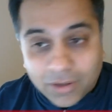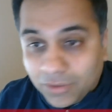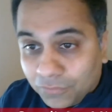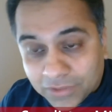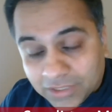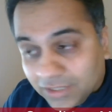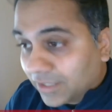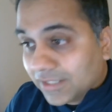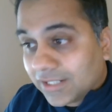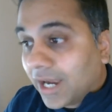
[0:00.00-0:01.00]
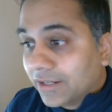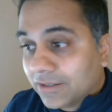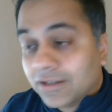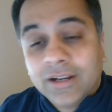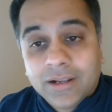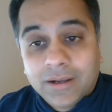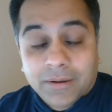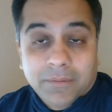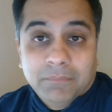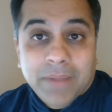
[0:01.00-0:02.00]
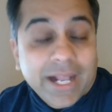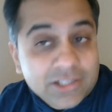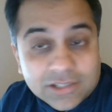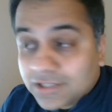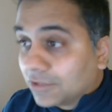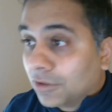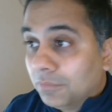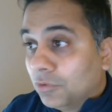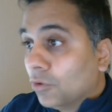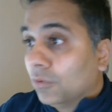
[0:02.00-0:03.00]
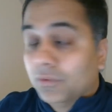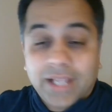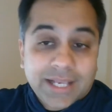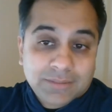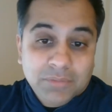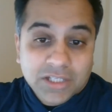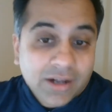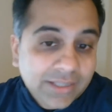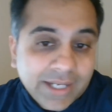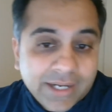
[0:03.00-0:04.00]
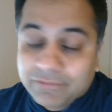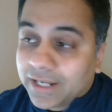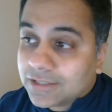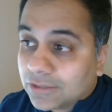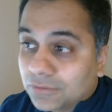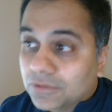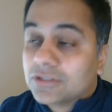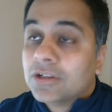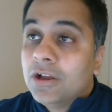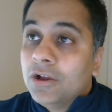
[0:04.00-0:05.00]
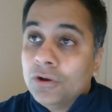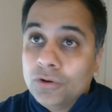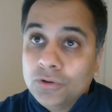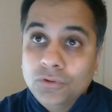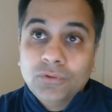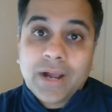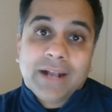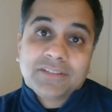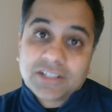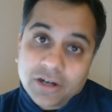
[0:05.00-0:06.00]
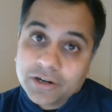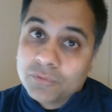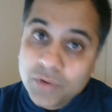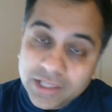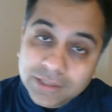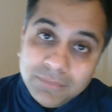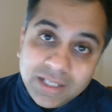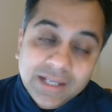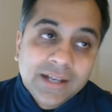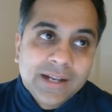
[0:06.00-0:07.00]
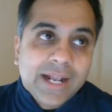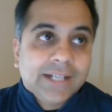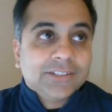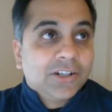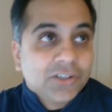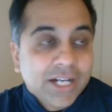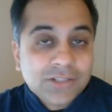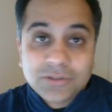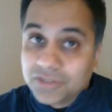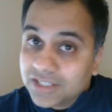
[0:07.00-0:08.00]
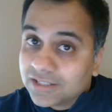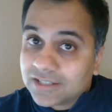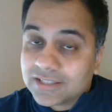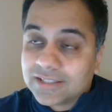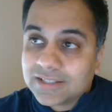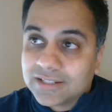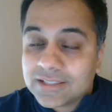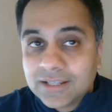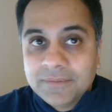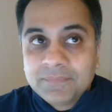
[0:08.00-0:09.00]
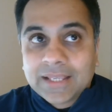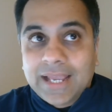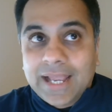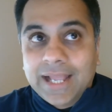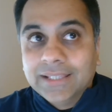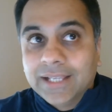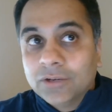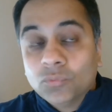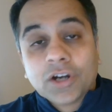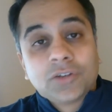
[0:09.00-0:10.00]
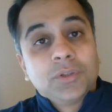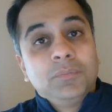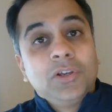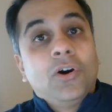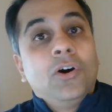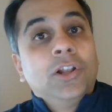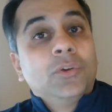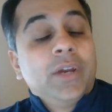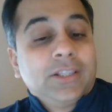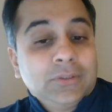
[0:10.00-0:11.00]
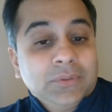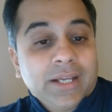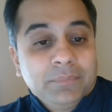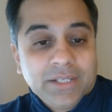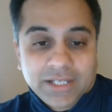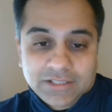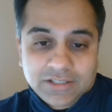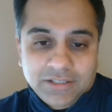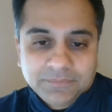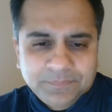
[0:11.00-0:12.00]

over their entire uh, bachelor's. It could go last beyond that. I've had students who have started with me as undergraduate research assistants and then worked with me all the way through their PhD.